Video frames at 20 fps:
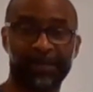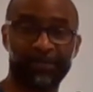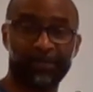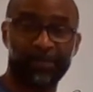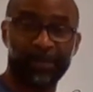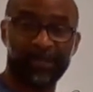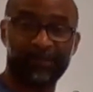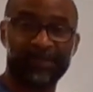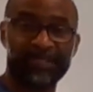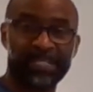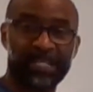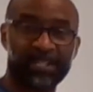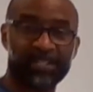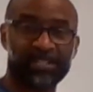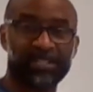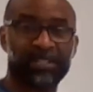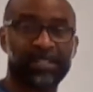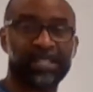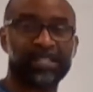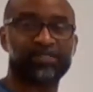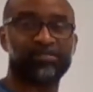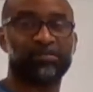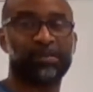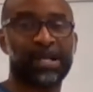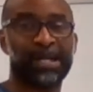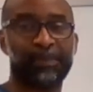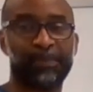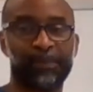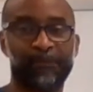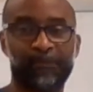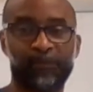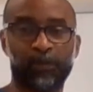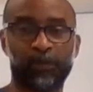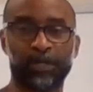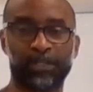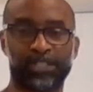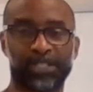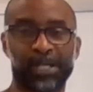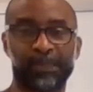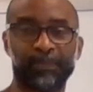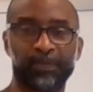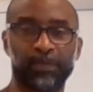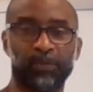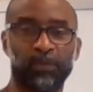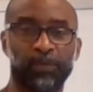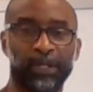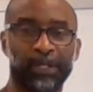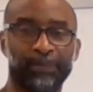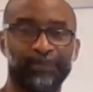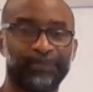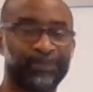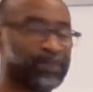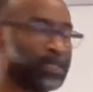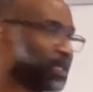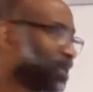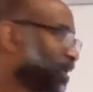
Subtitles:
that brief section that's right before chapter 1.